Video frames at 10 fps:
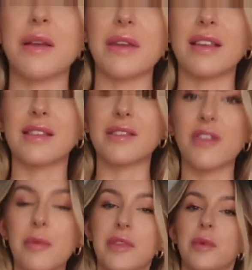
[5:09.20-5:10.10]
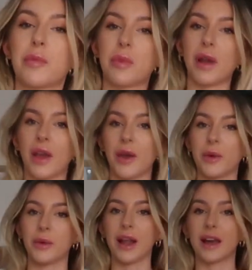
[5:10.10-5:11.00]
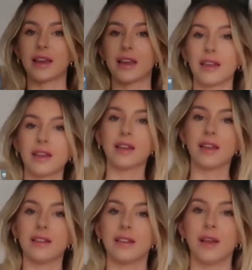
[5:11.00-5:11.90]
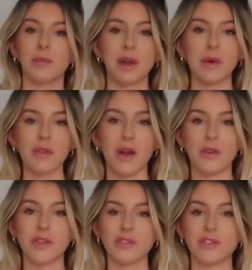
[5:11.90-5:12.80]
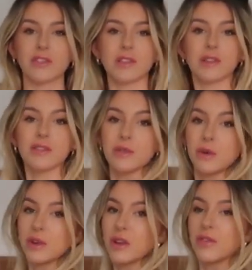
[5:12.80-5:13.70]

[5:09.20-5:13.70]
how nice this top is with blue, like blue and orange just look so